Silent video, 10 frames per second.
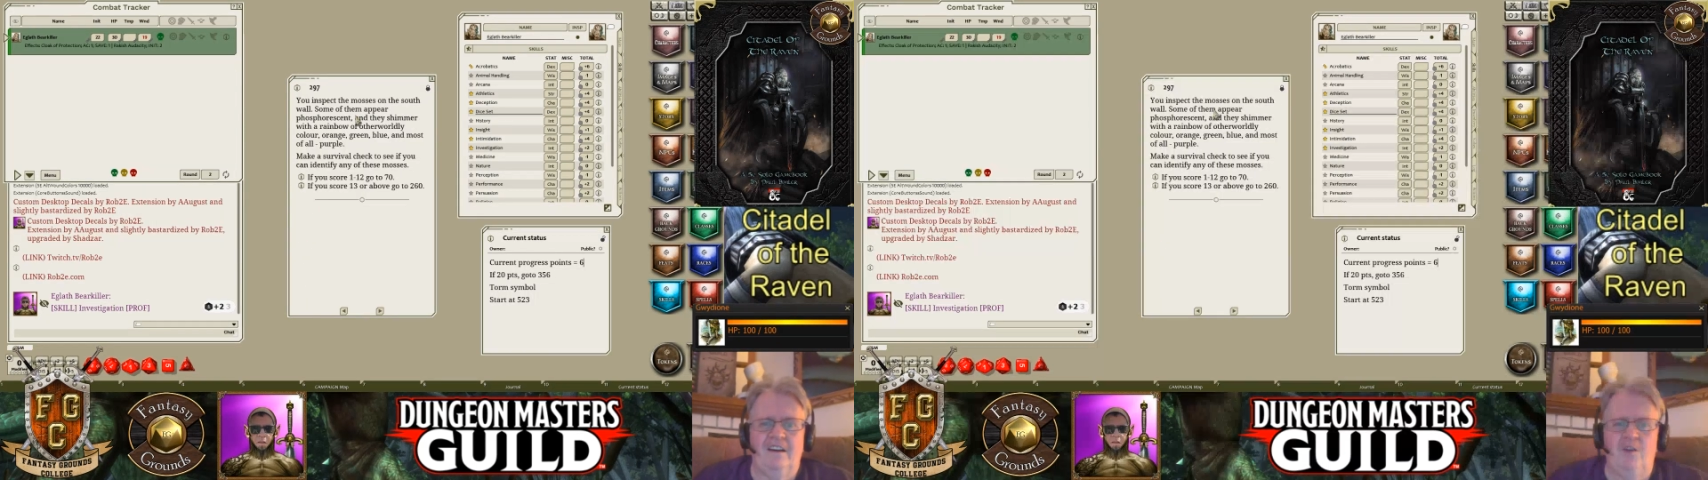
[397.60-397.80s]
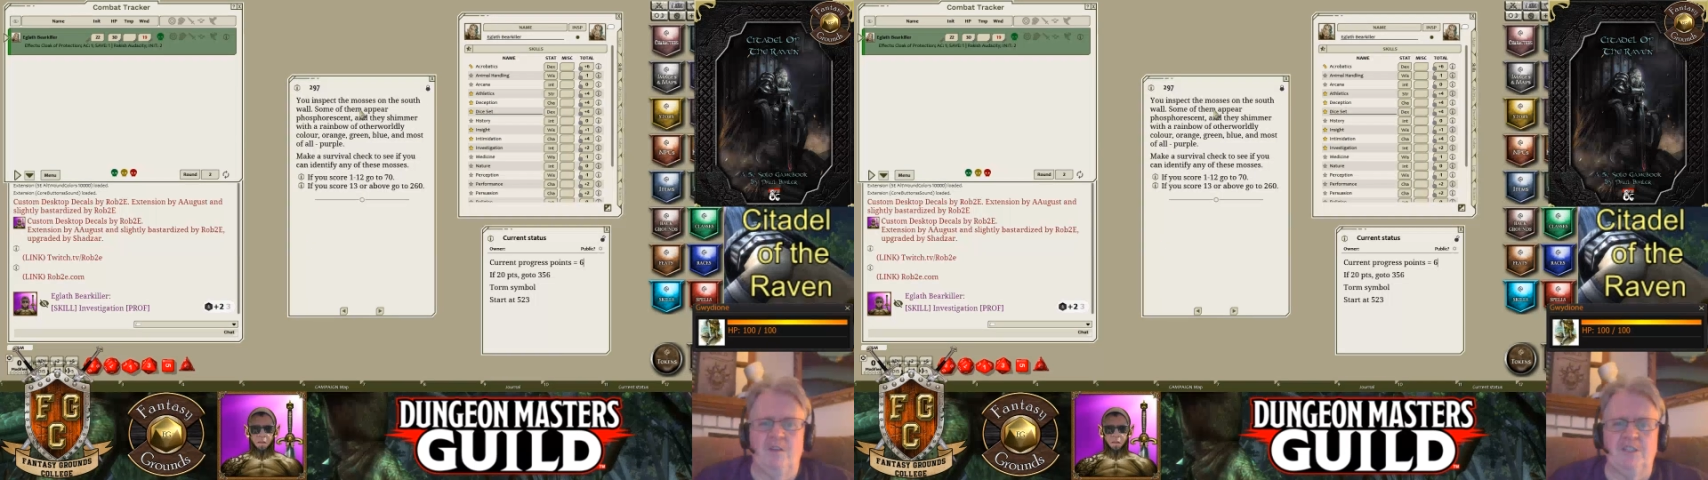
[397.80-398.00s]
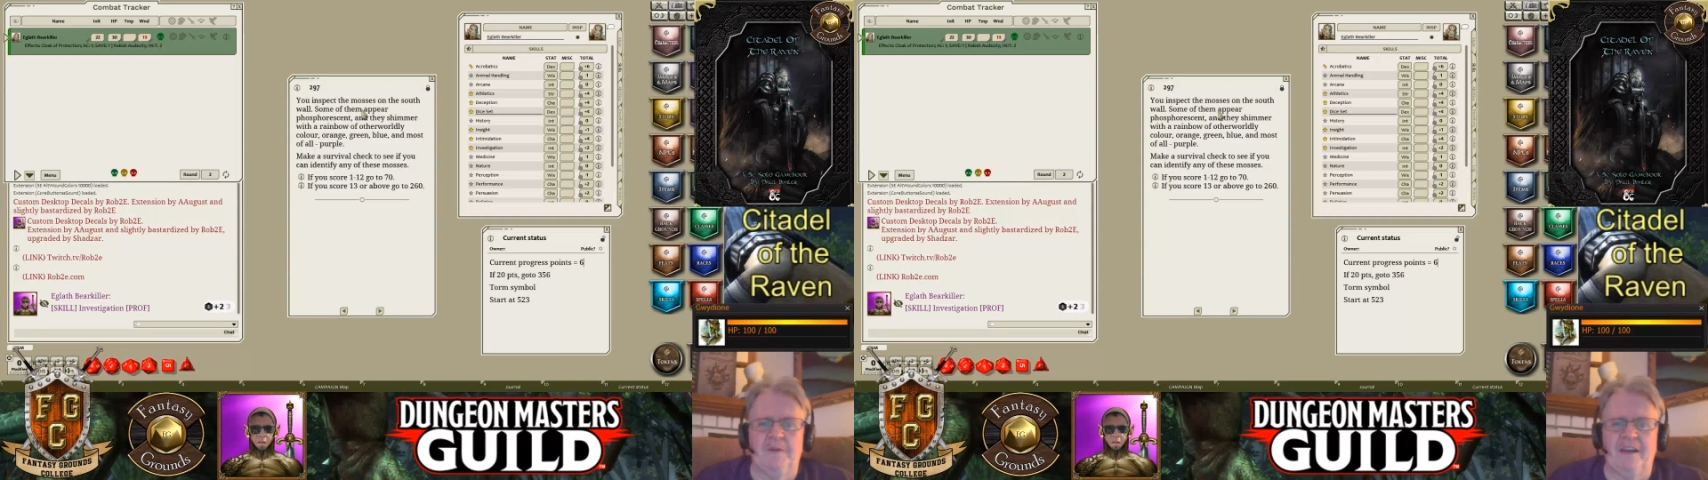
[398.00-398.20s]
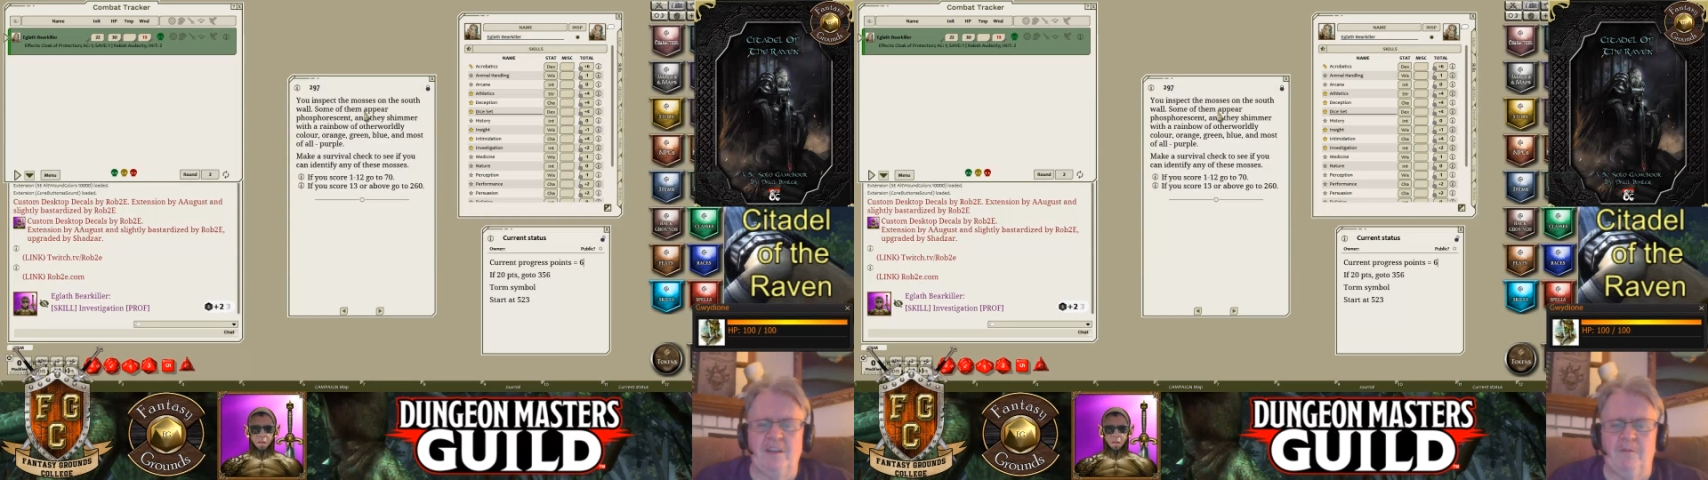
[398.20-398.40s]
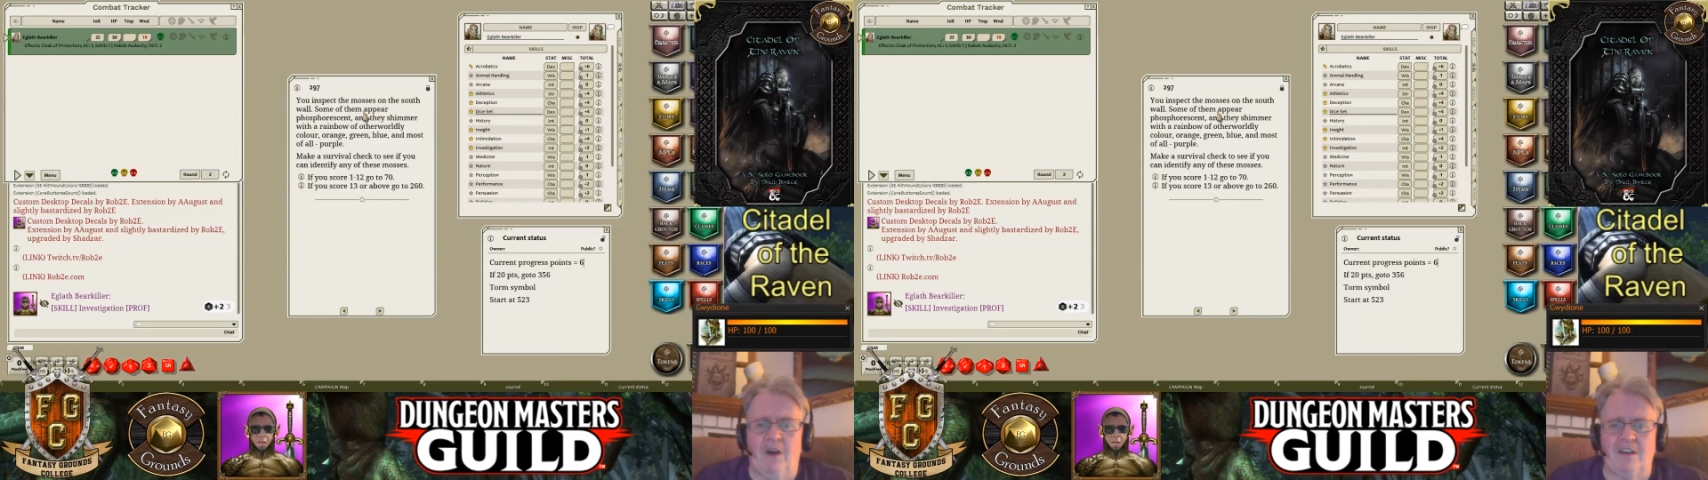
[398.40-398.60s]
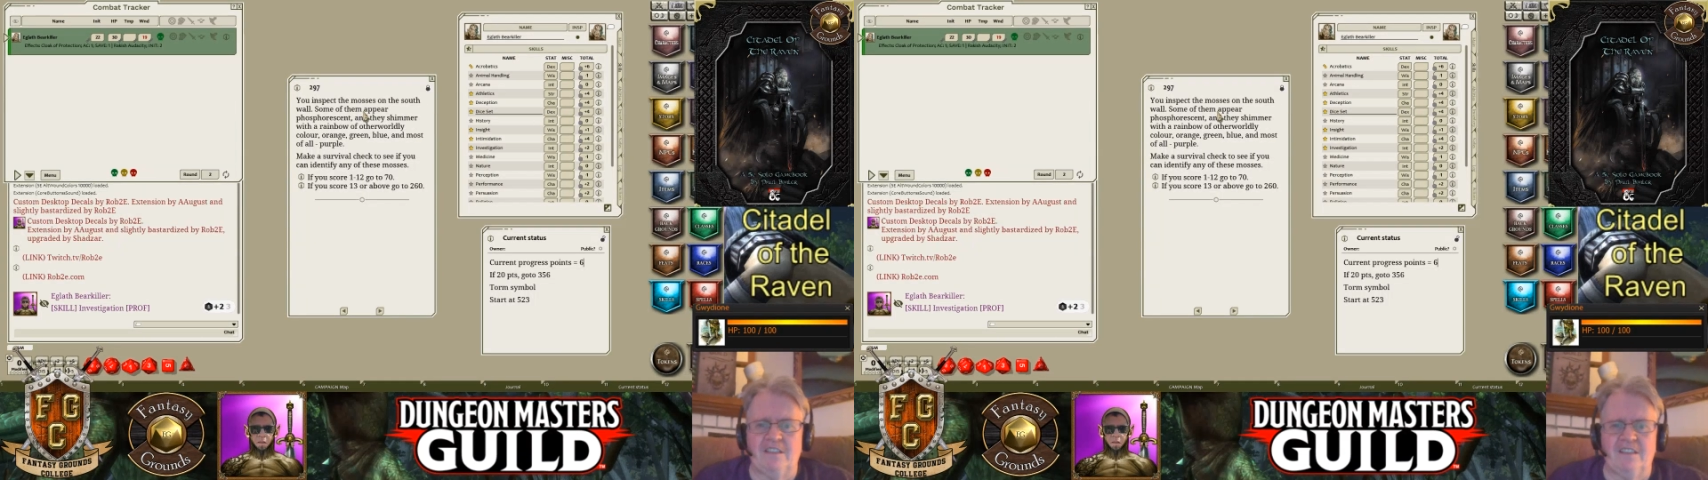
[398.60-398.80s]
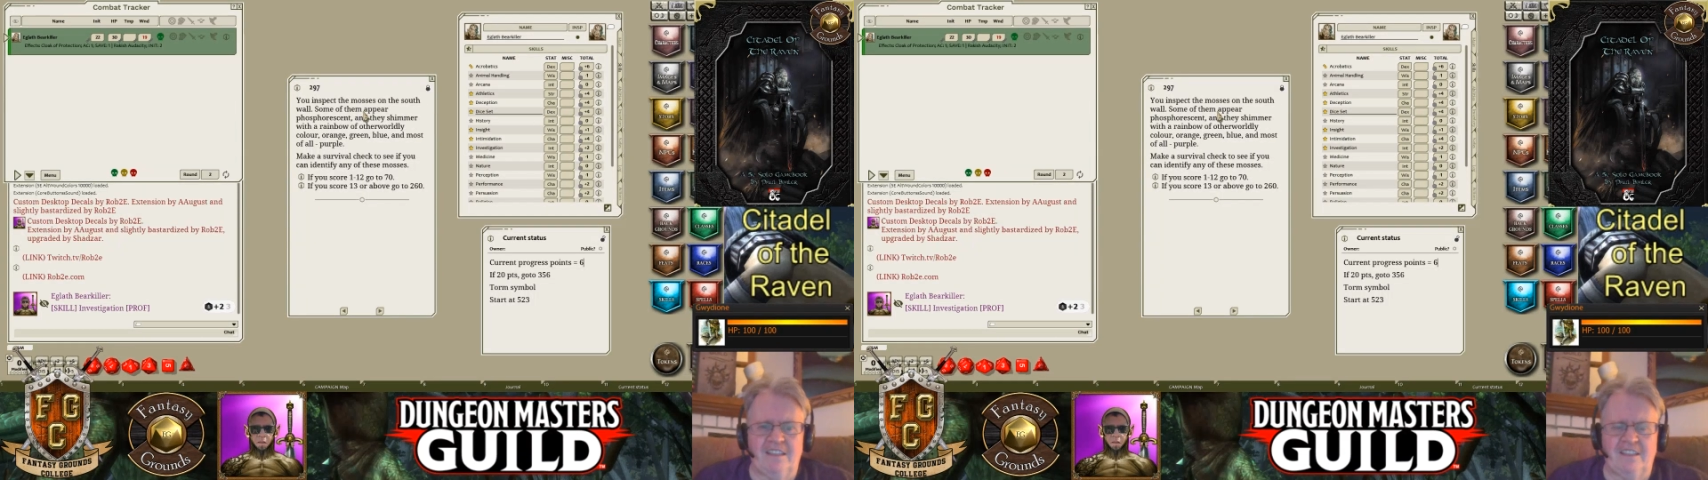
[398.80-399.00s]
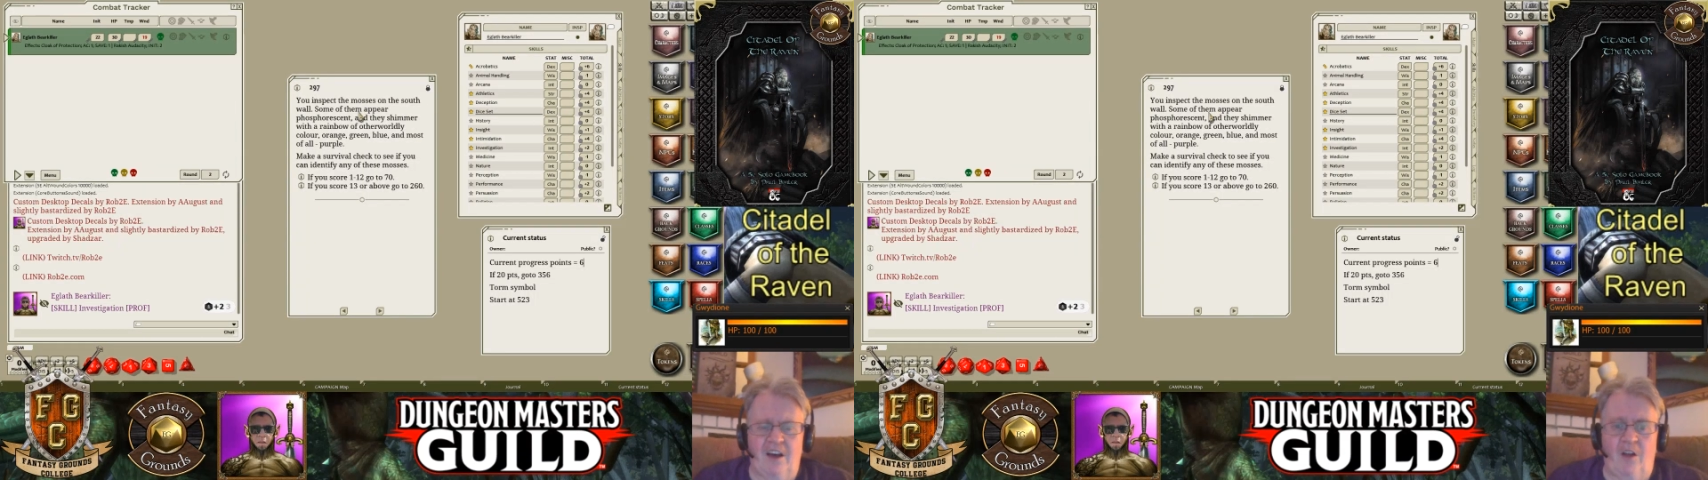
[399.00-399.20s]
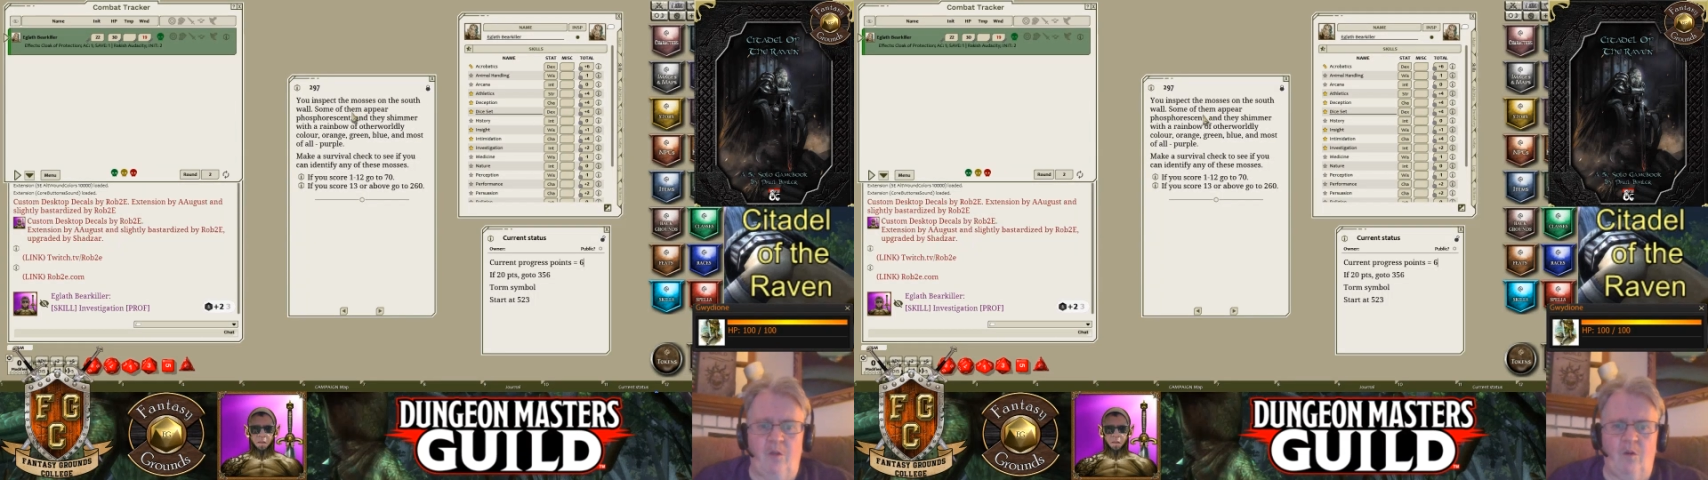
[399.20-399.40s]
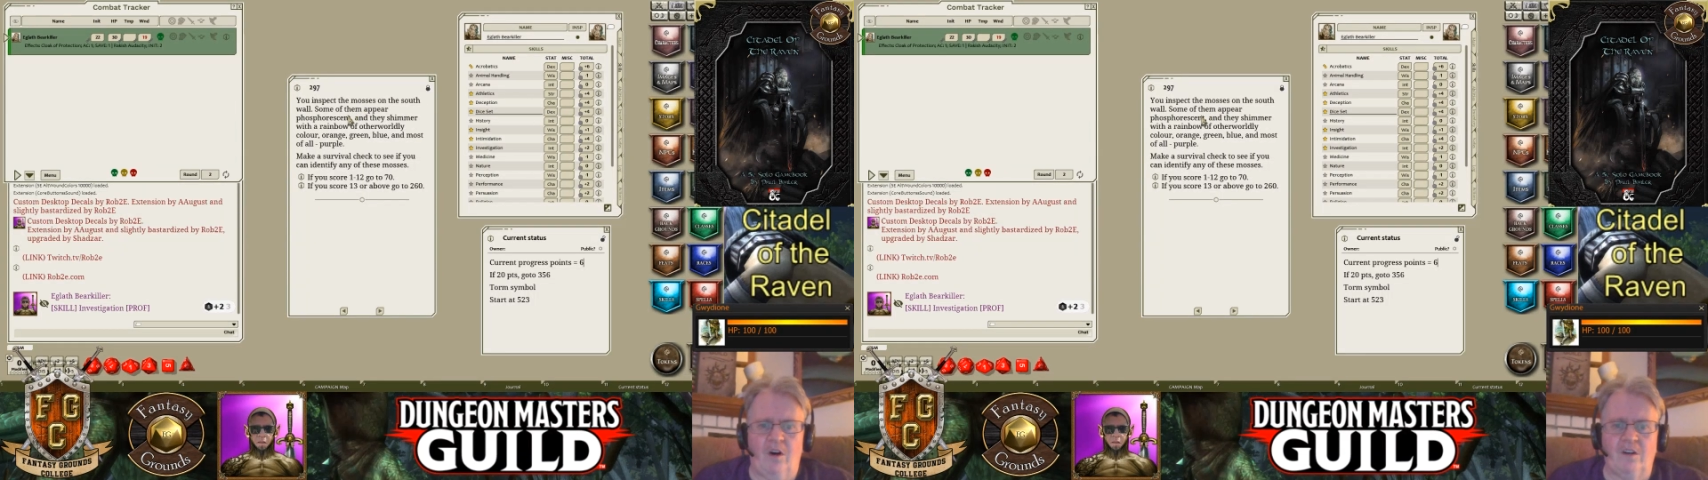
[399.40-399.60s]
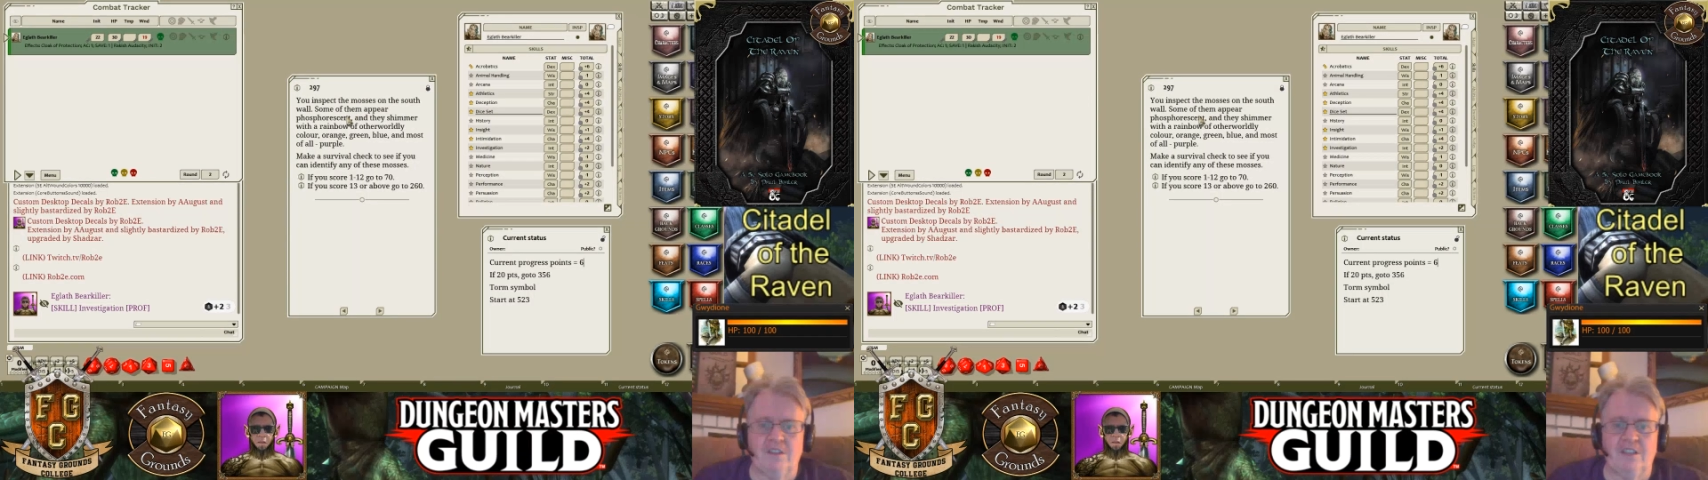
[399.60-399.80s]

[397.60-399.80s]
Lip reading: You inspect the mosses on the south wall.